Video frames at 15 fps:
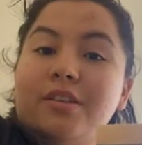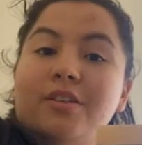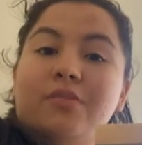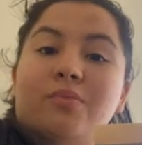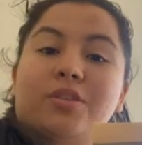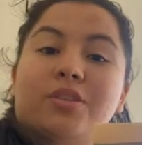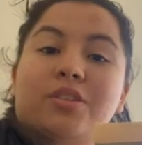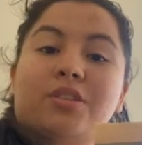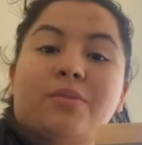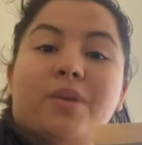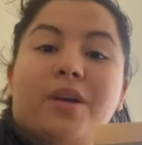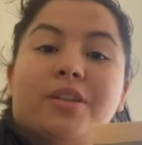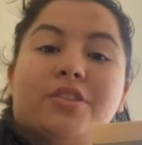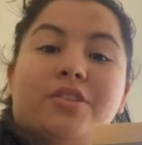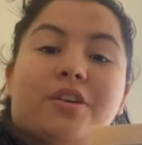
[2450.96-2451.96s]
which is the
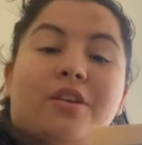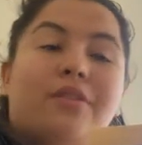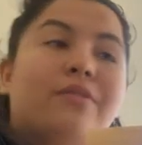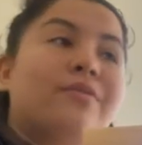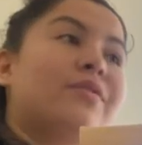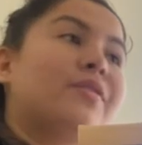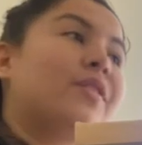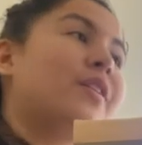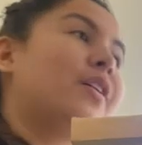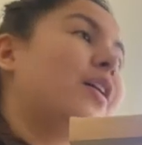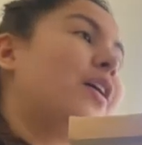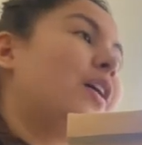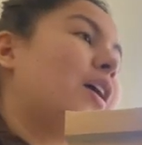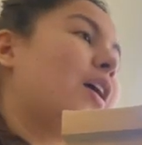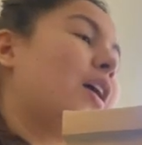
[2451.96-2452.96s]
white shelf,
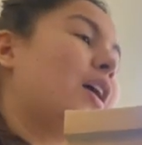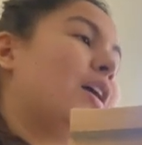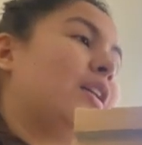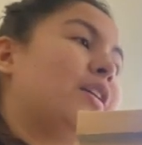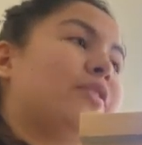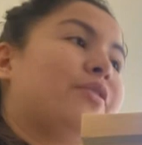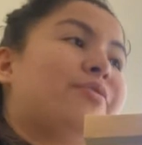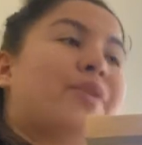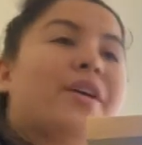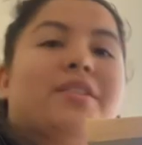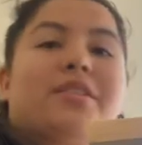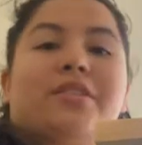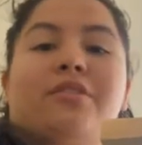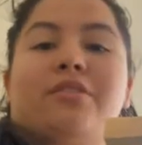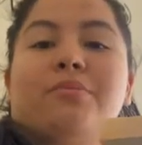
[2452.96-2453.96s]
and then the
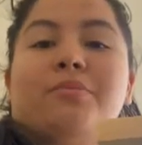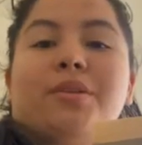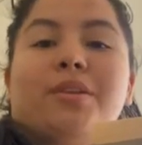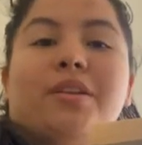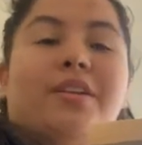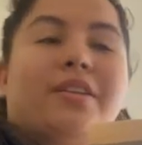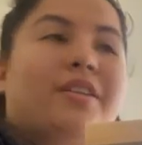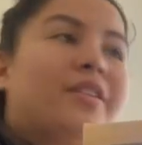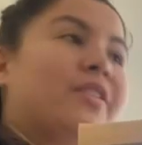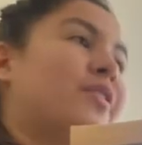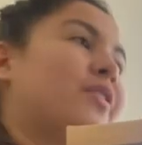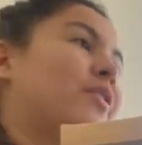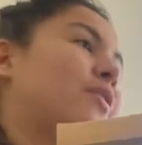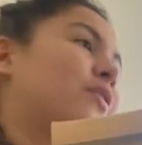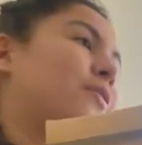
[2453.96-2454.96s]
rest is gonna be like in
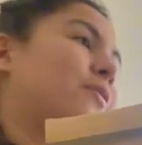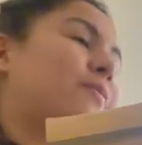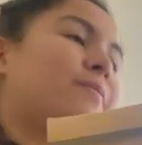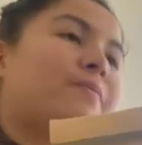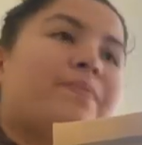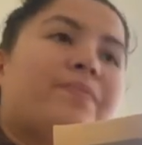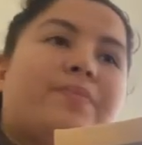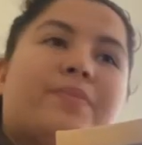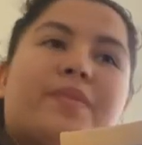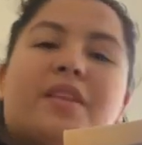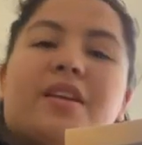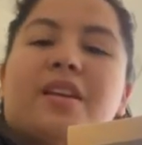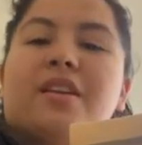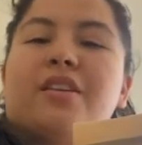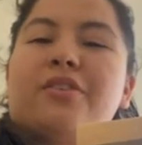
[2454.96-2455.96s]
a
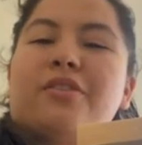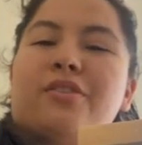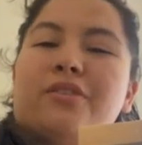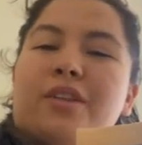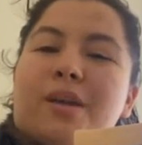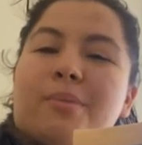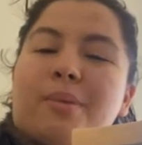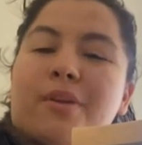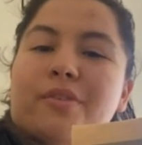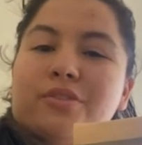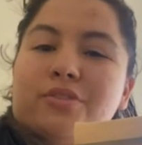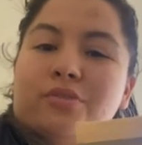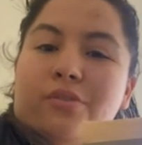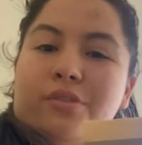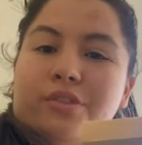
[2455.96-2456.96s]
little library
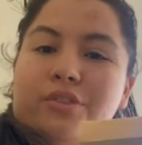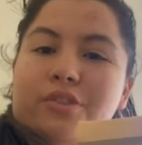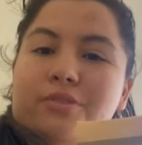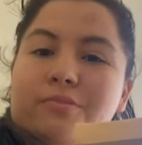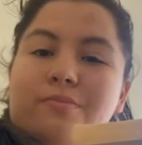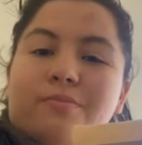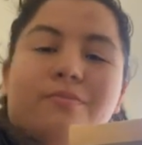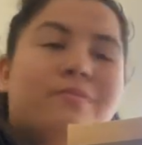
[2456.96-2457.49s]
storage.